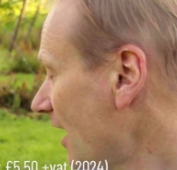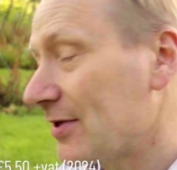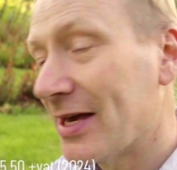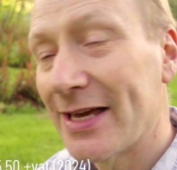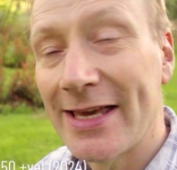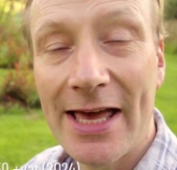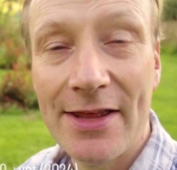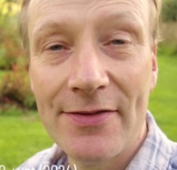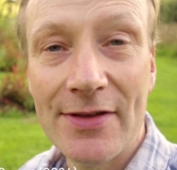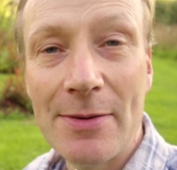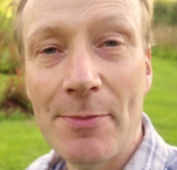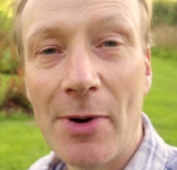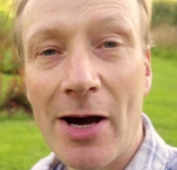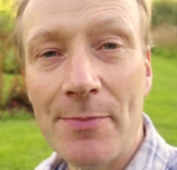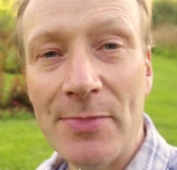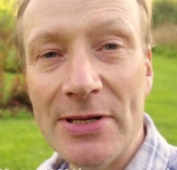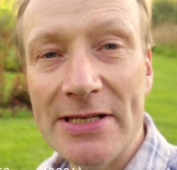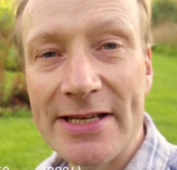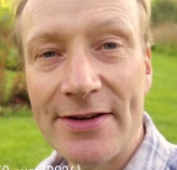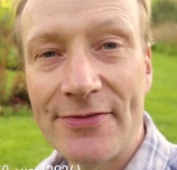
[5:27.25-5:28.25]
Again, they
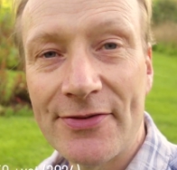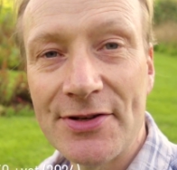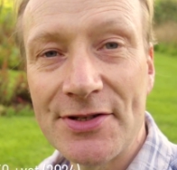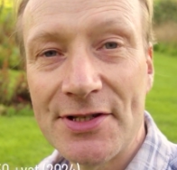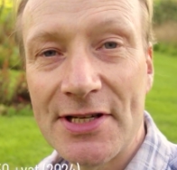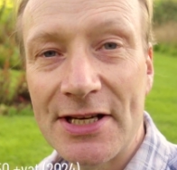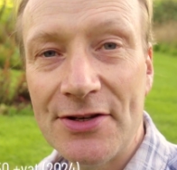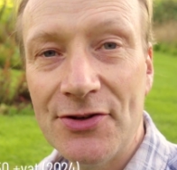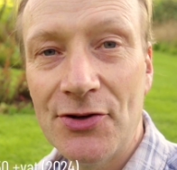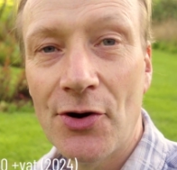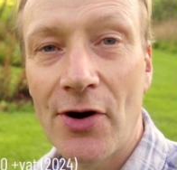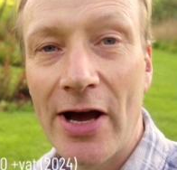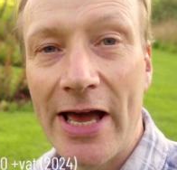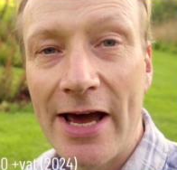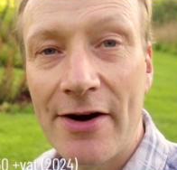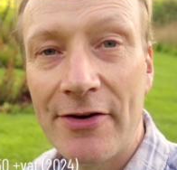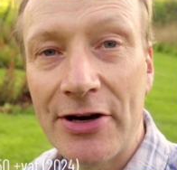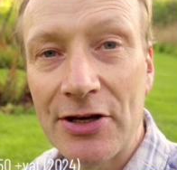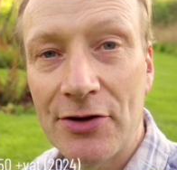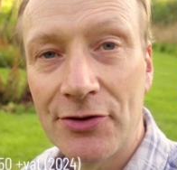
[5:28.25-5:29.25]
might be different in your
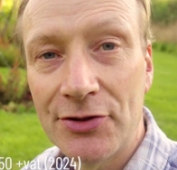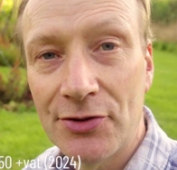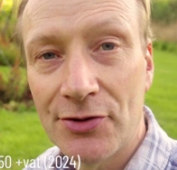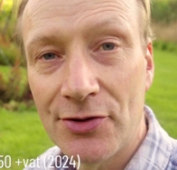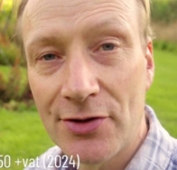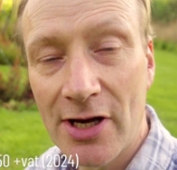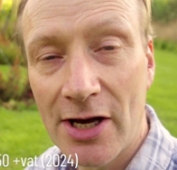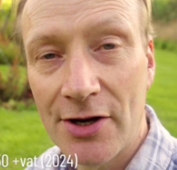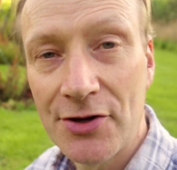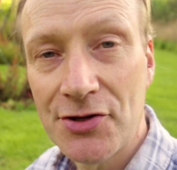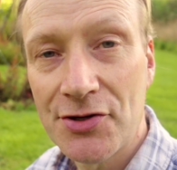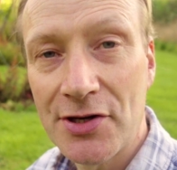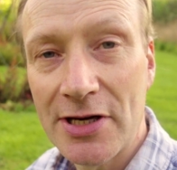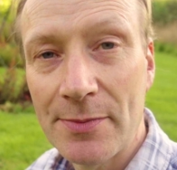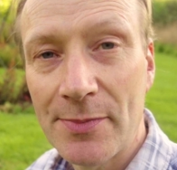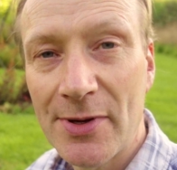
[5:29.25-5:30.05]
area or your country,